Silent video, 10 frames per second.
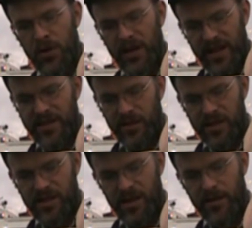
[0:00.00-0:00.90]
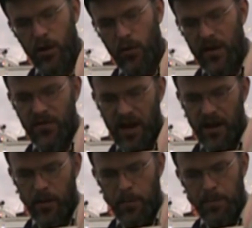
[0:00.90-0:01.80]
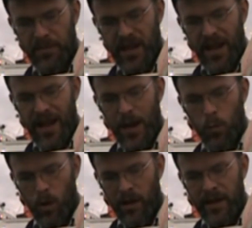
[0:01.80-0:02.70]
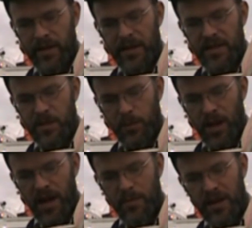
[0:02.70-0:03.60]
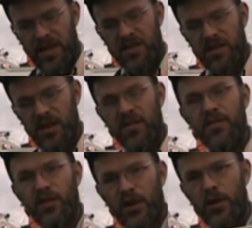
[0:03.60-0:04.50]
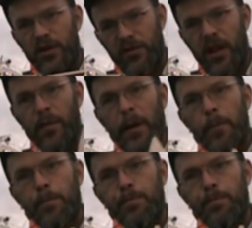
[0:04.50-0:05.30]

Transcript: could easily see their great value and willingly supplied means for their development.